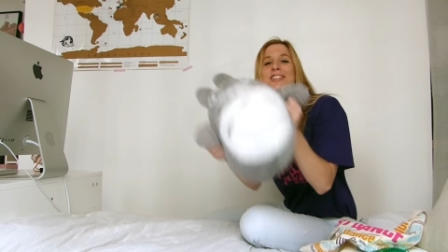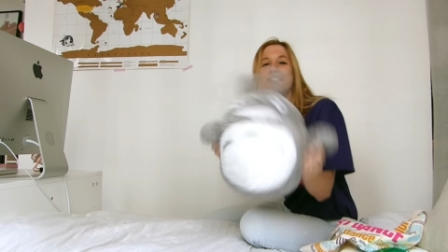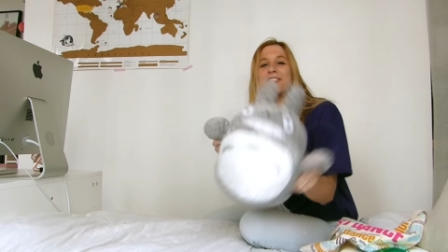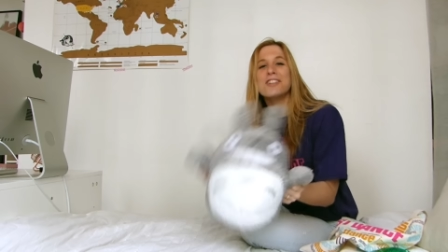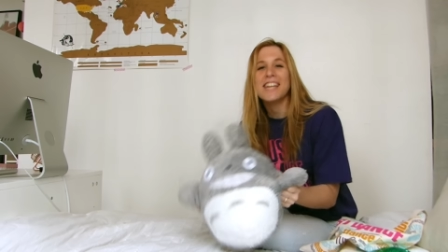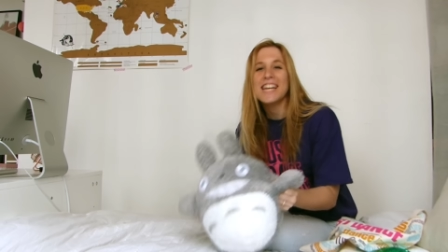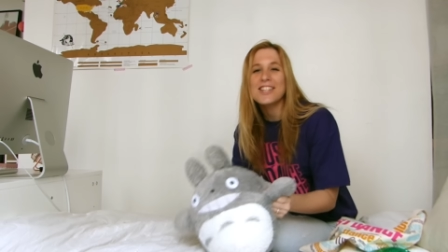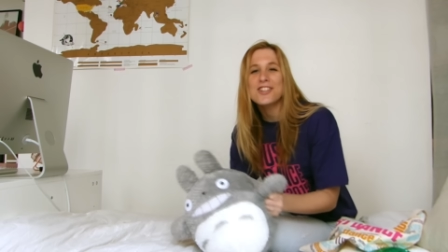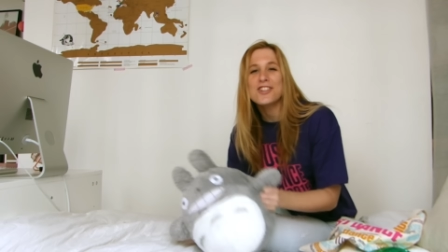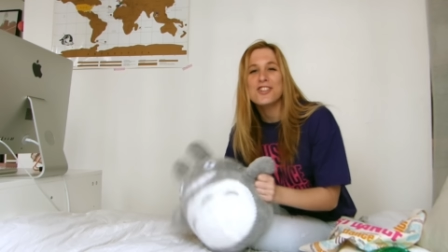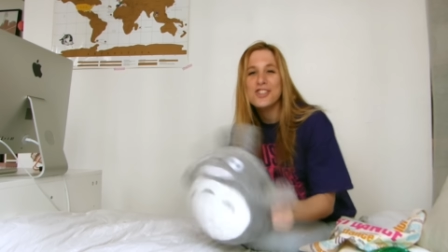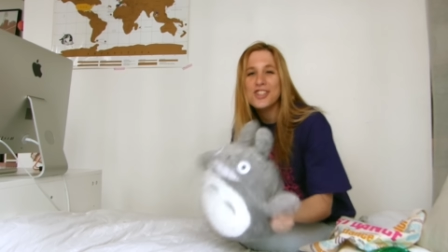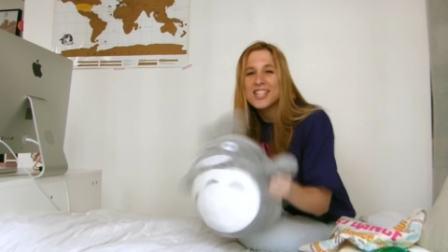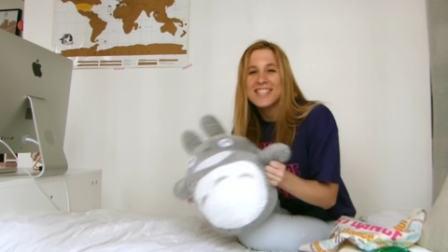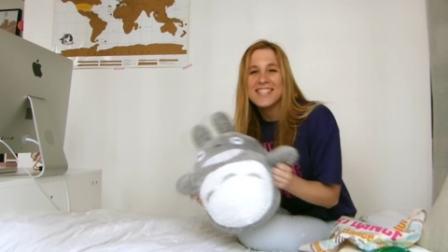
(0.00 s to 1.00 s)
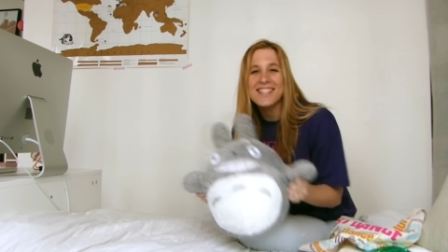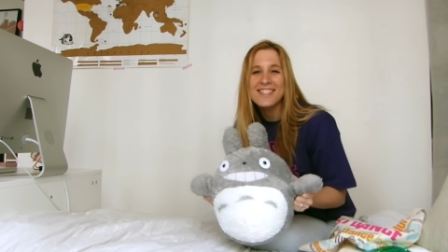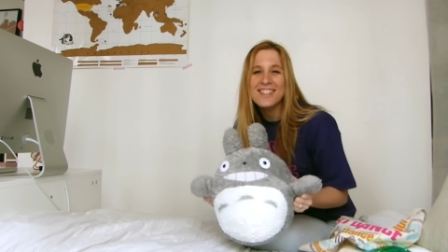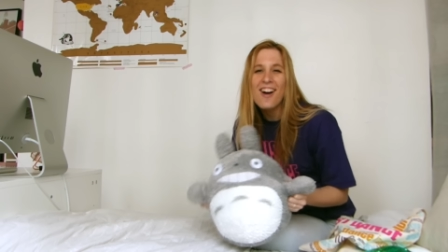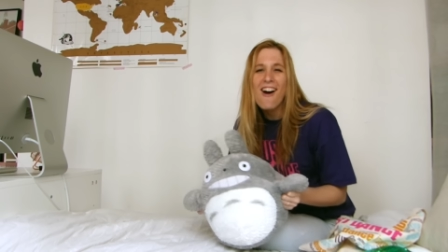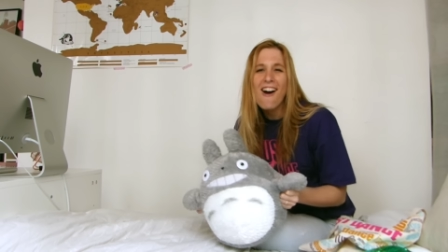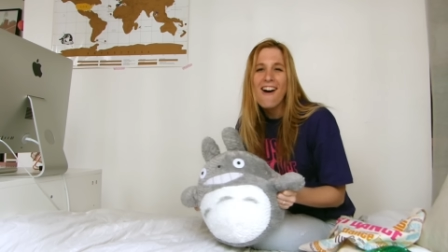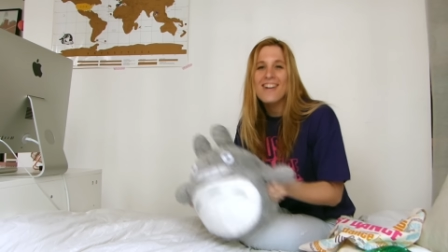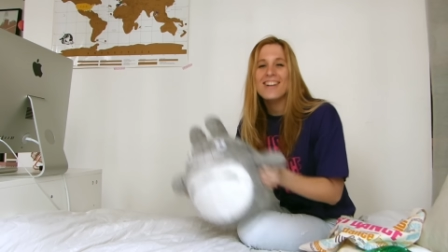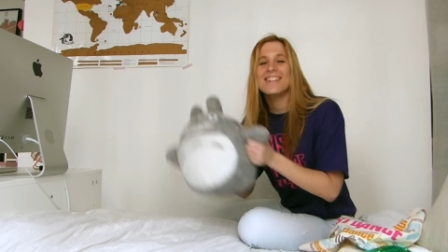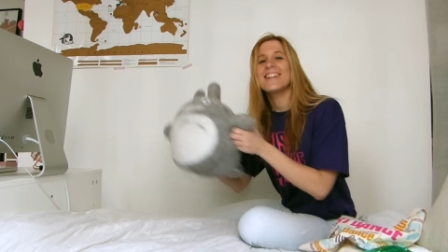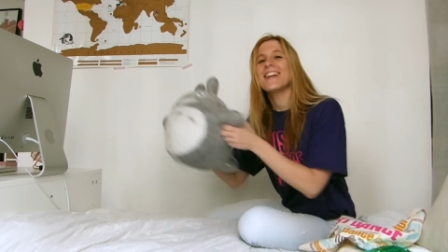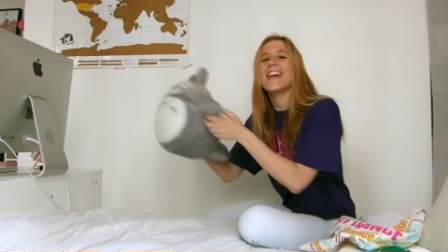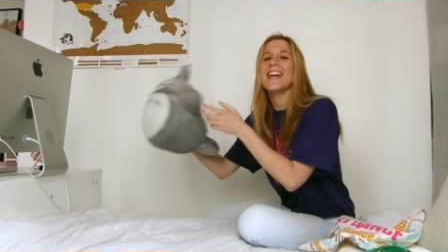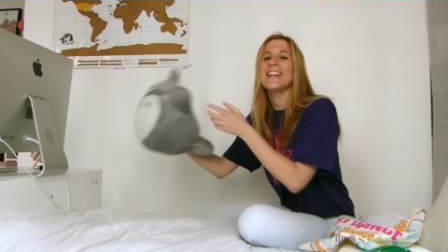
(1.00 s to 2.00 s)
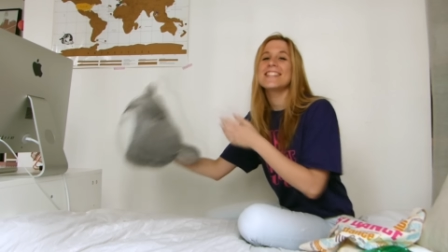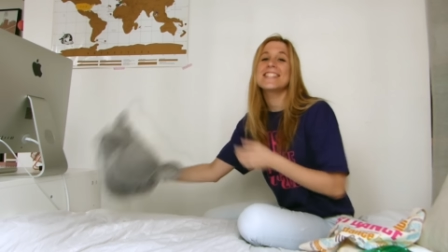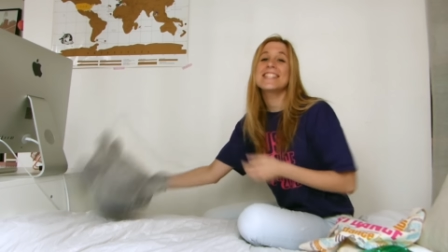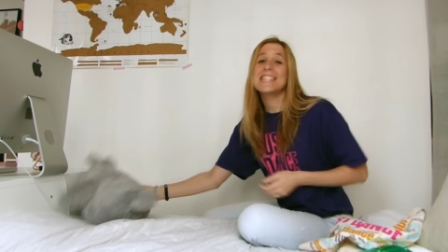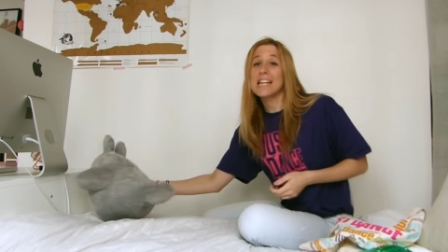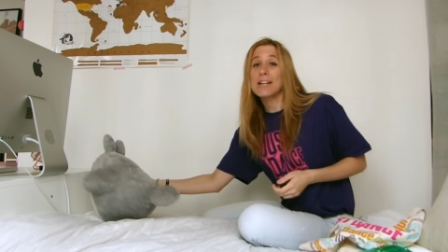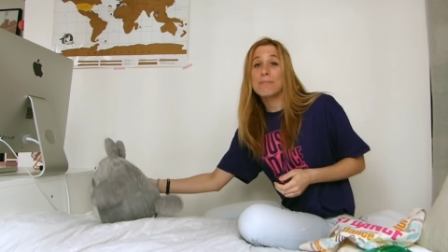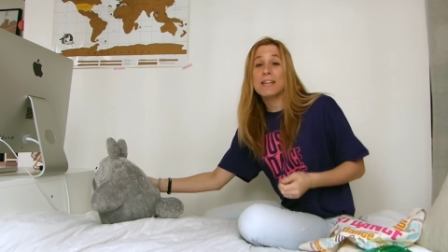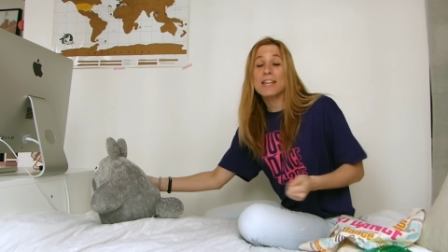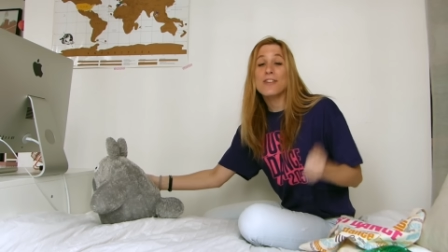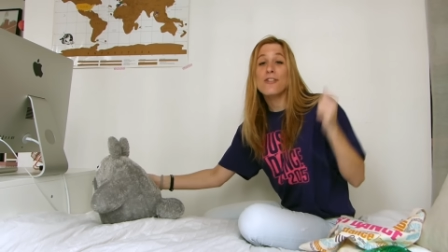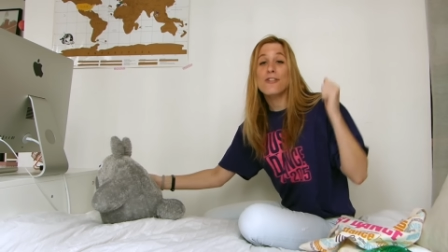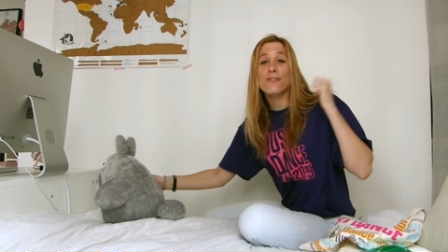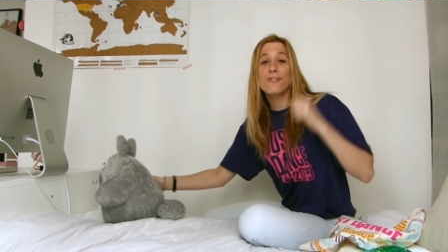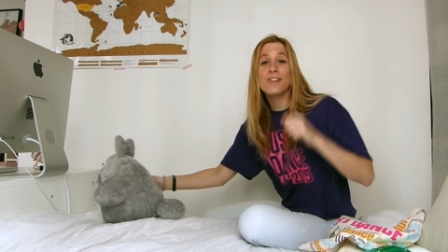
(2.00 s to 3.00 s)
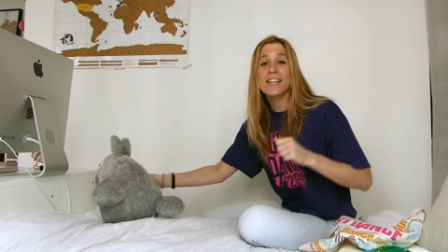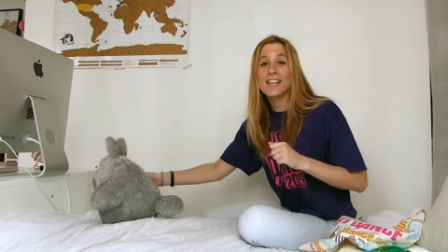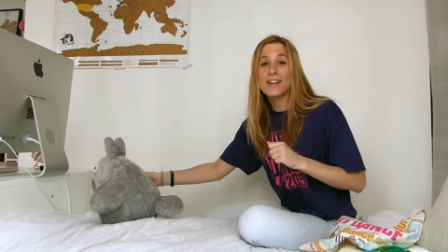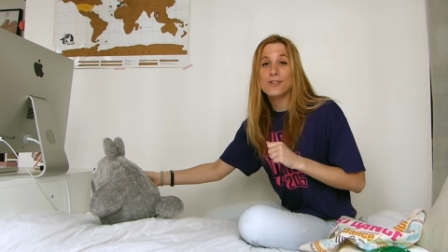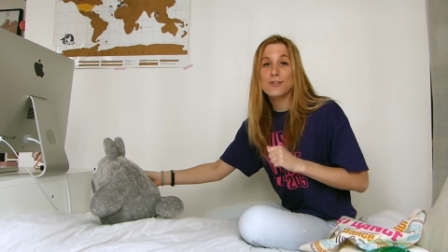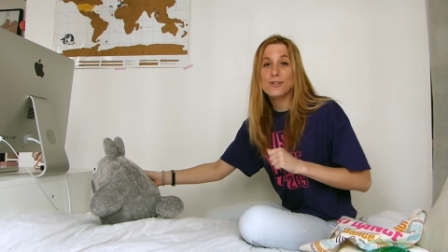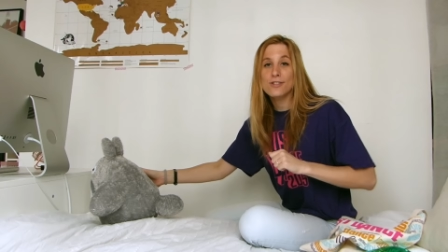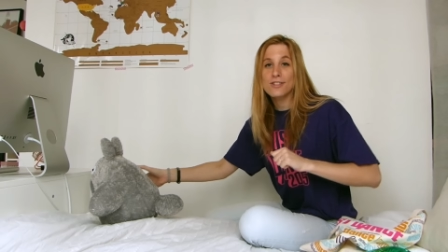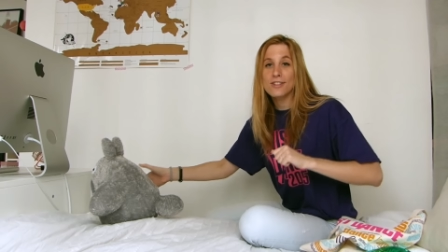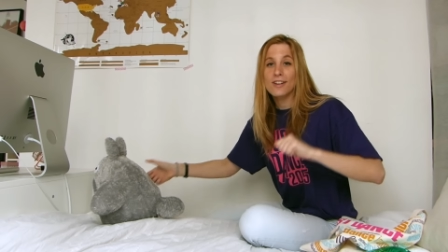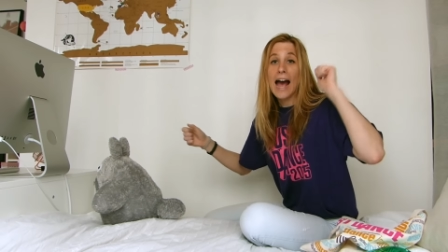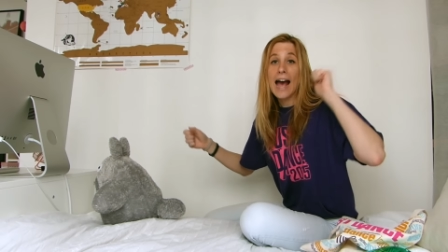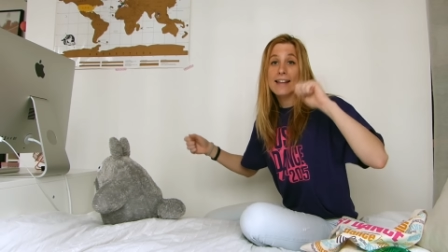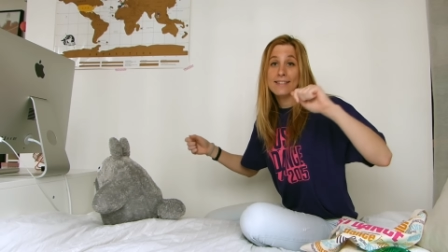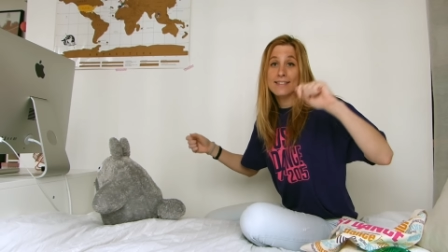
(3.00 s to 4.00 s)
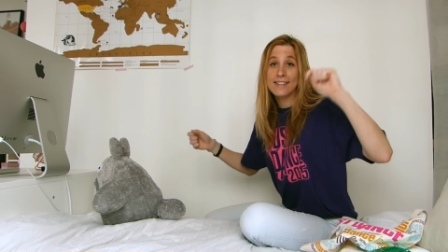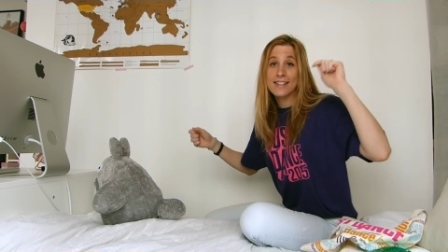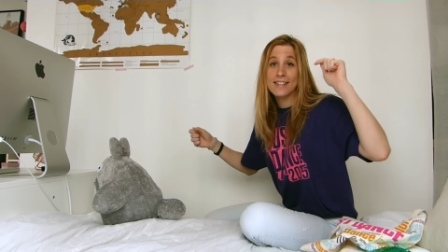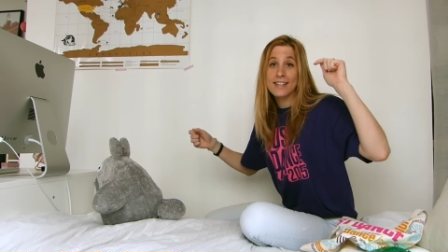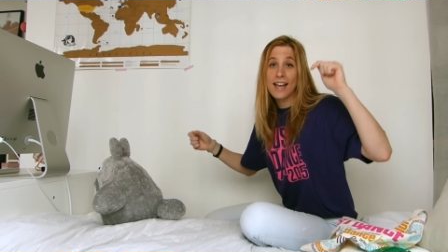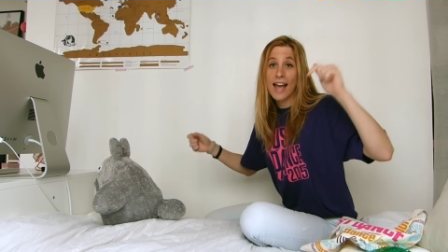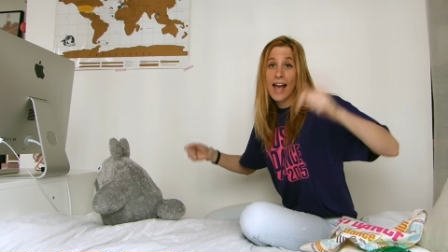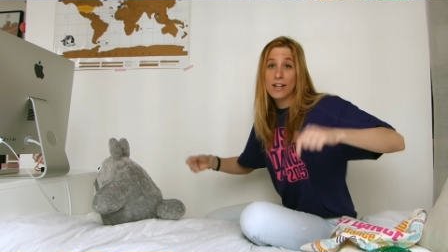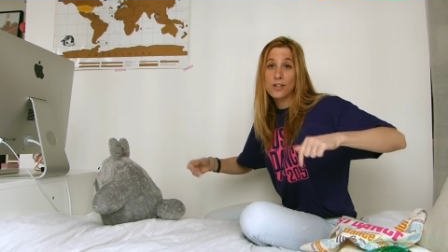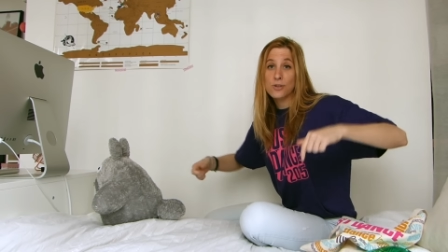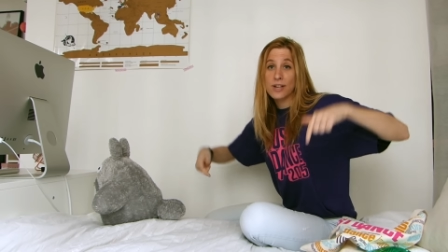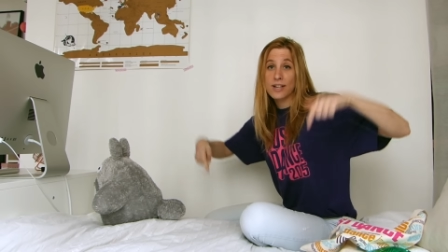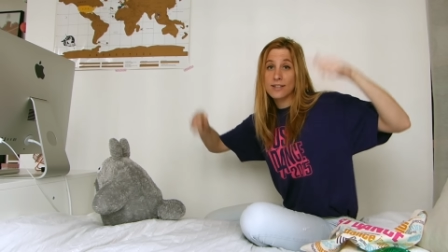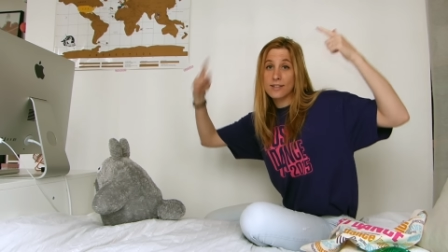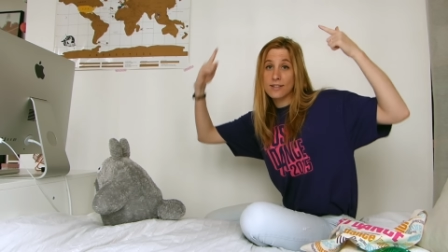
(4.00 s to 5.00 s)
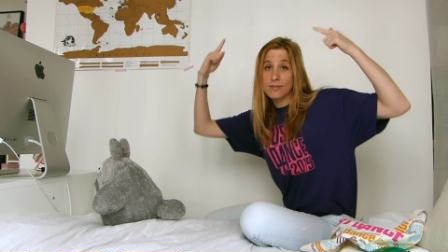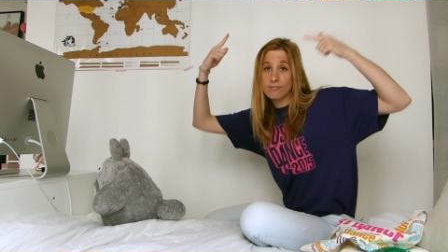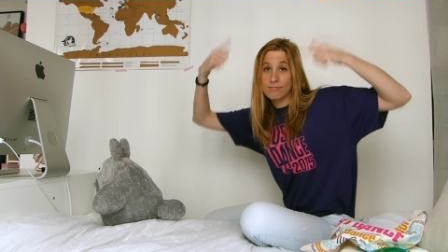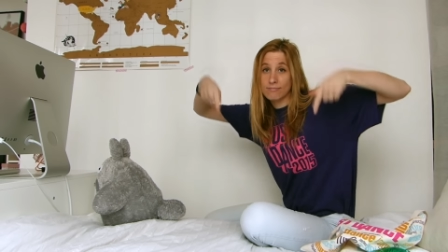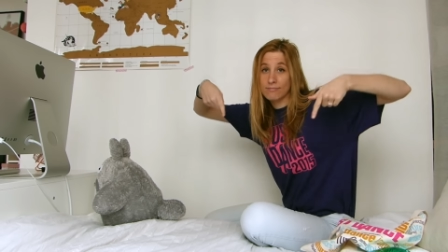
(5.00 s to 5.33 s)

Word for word: So get your Just Dance on and send me your videos at the address